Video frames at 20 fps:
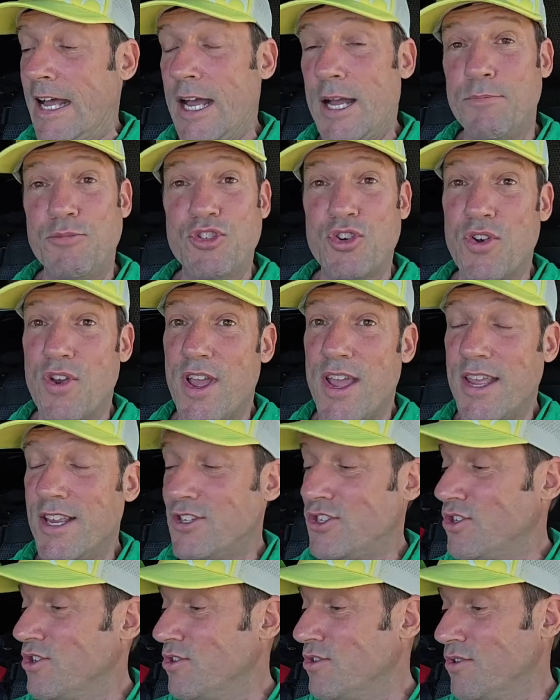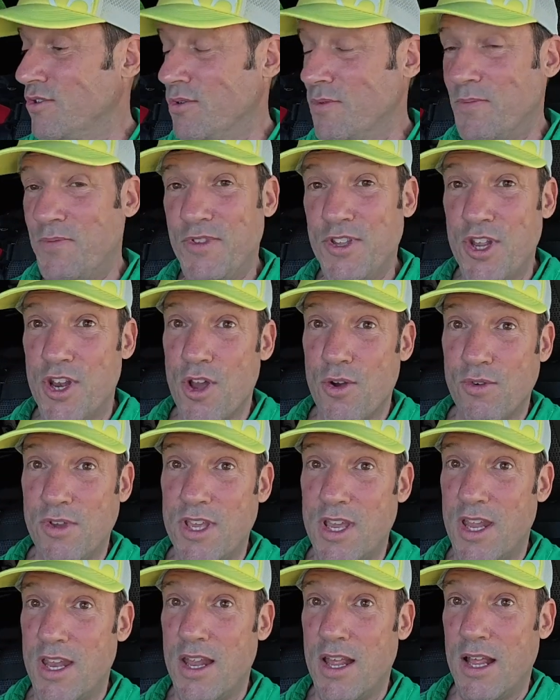I'm trying to,
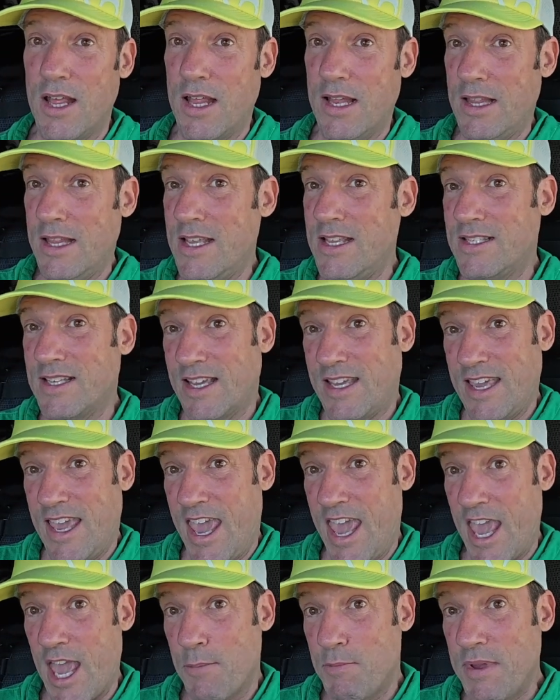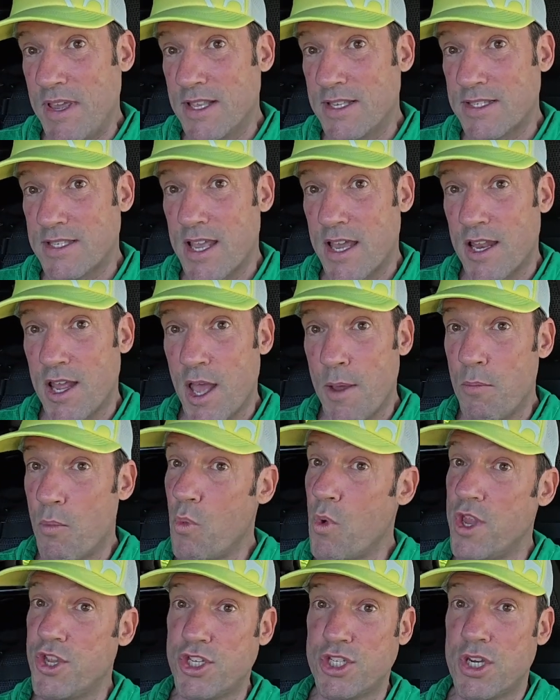get at least a camping setup,
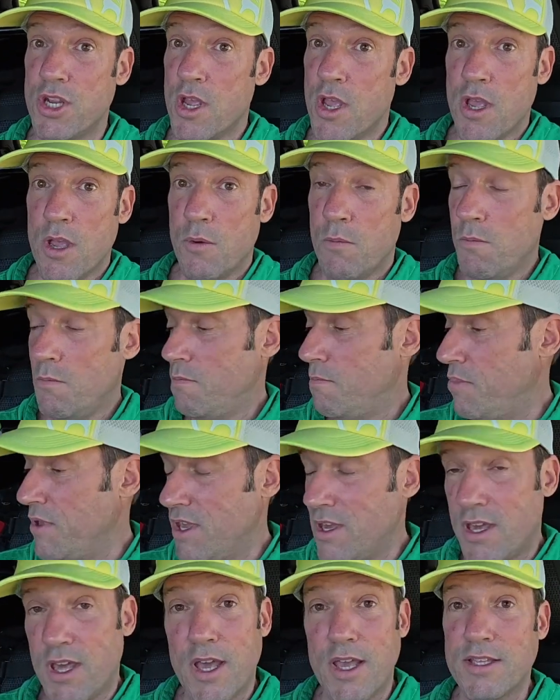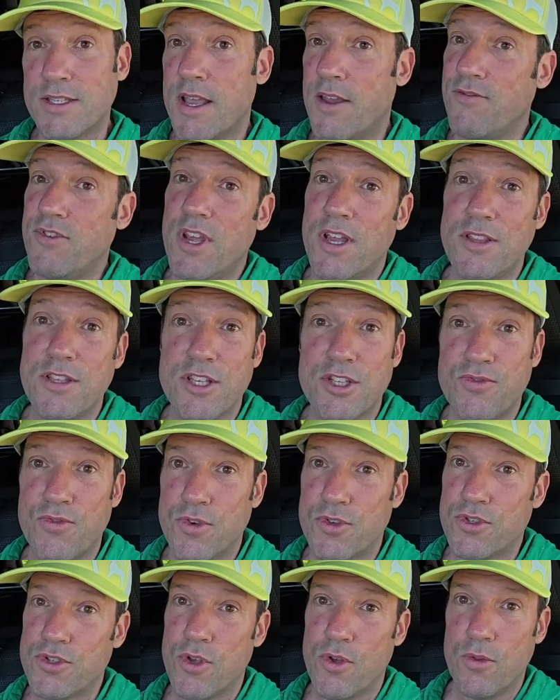which, because I've done this
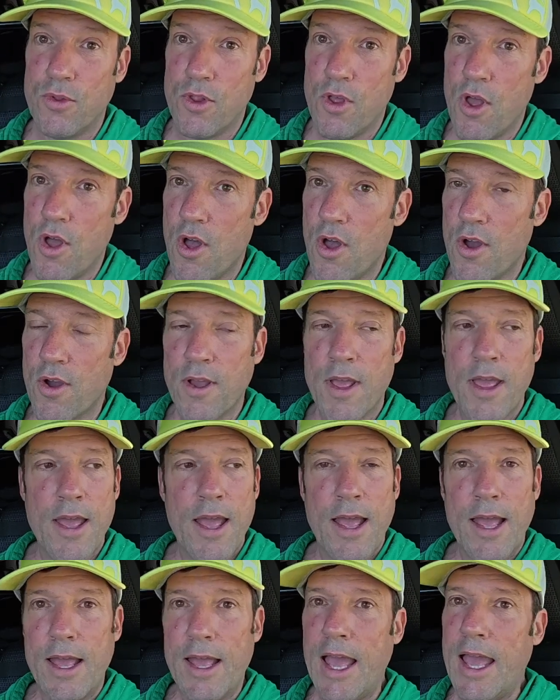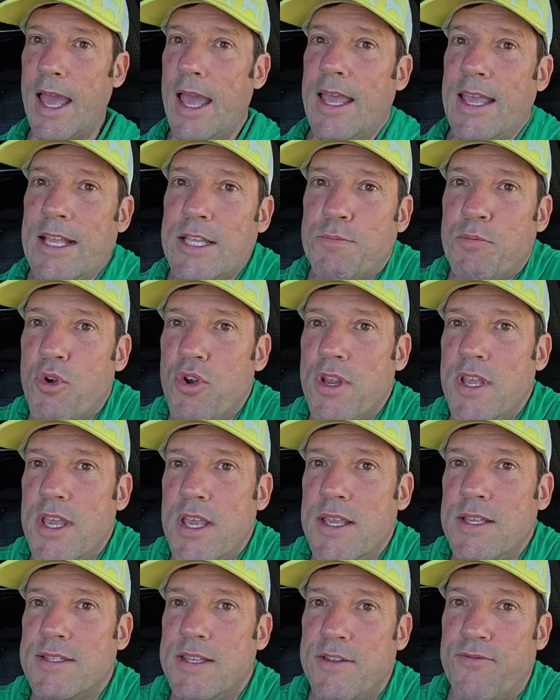for so long, it's pretty
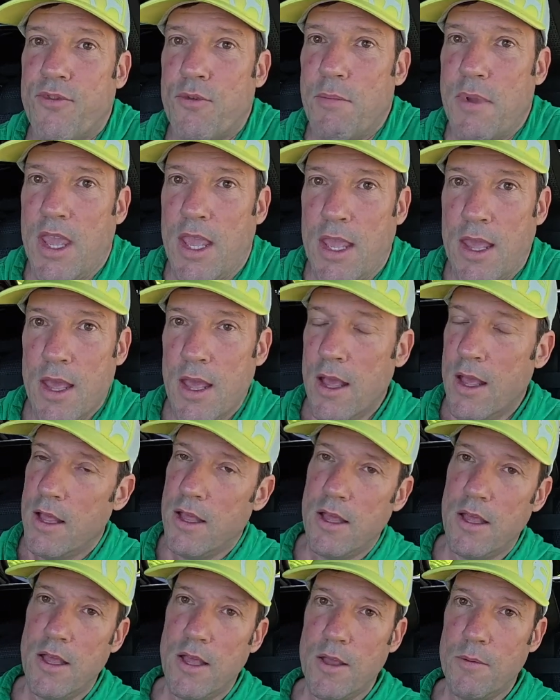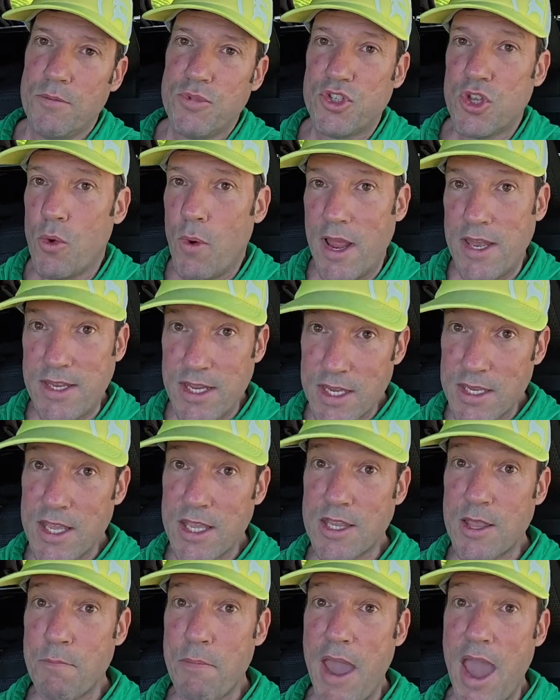easy for me. So I did
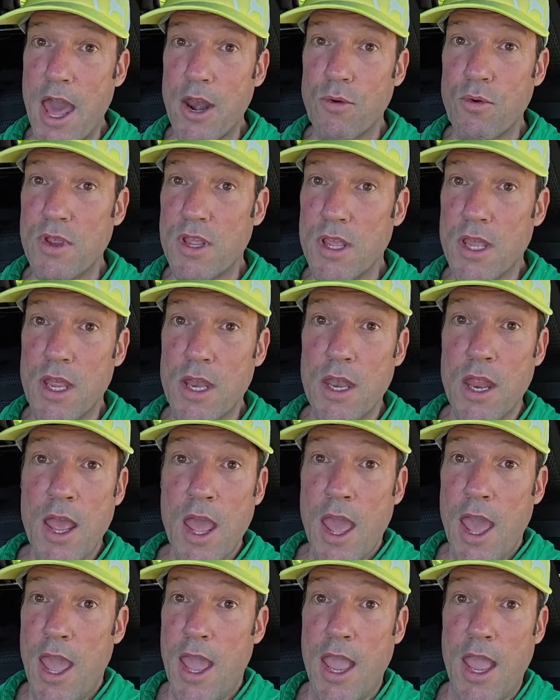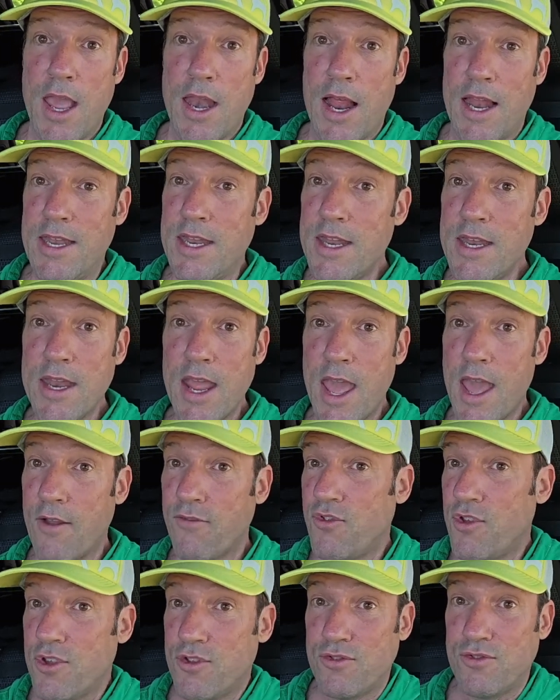get the battery in, and I didn't
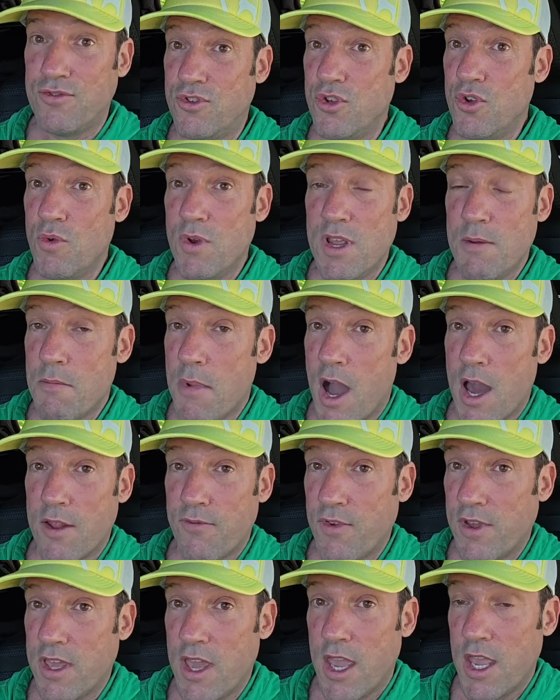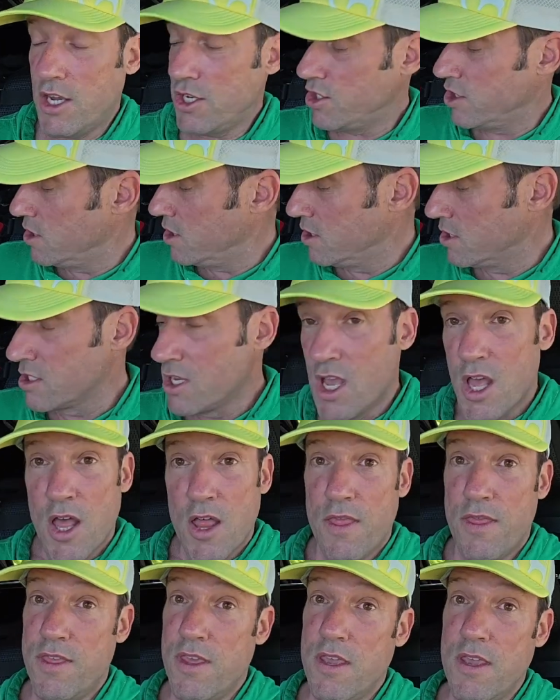have to do any modifications.
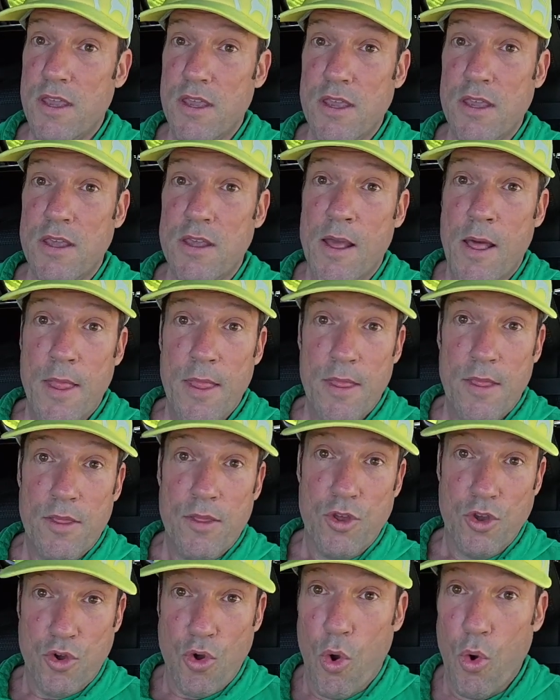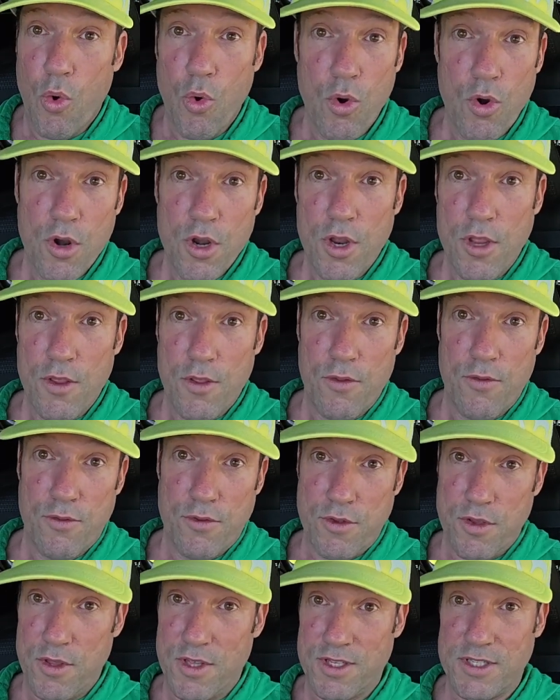The cord
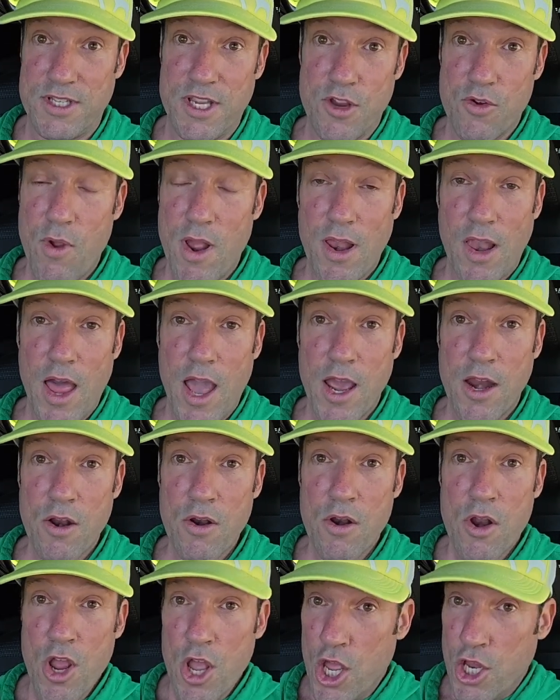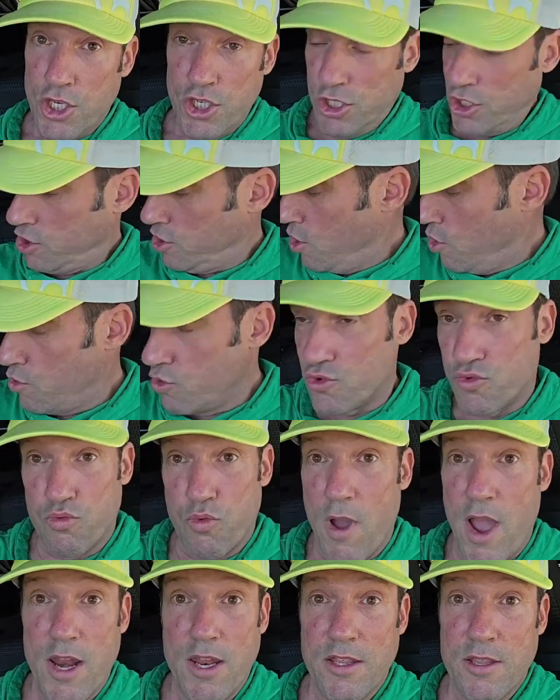to the cigarette lighter just goes
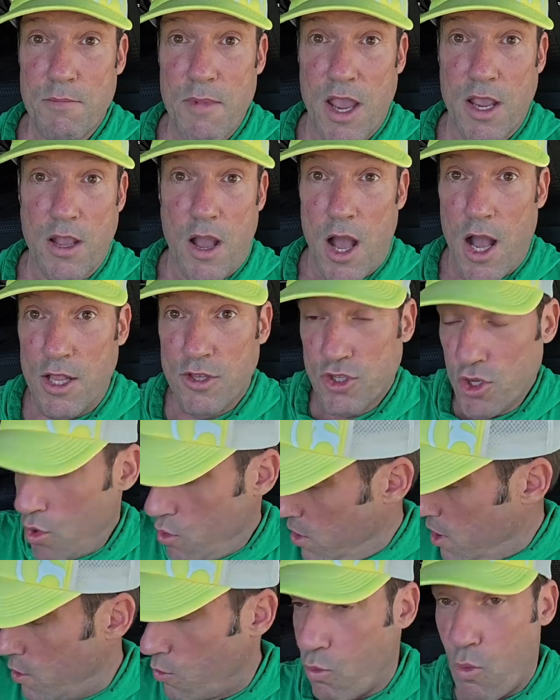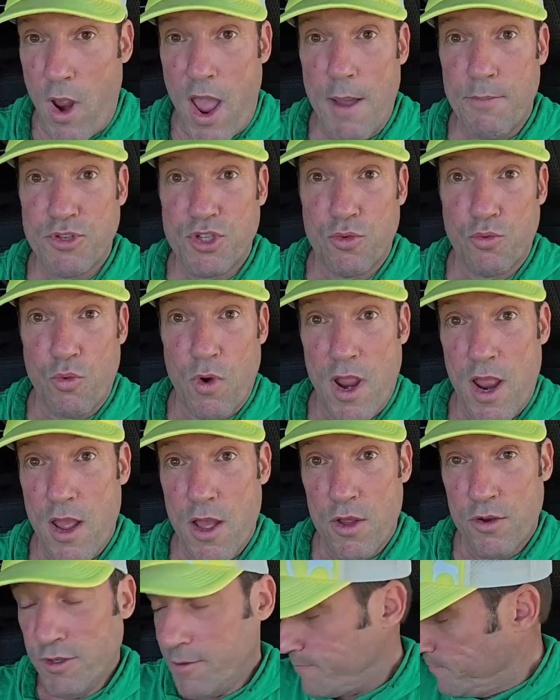right into my console, and it wraps
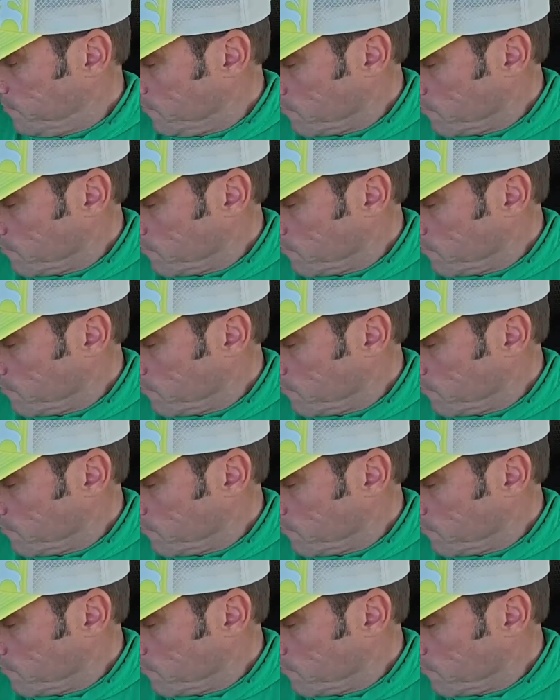around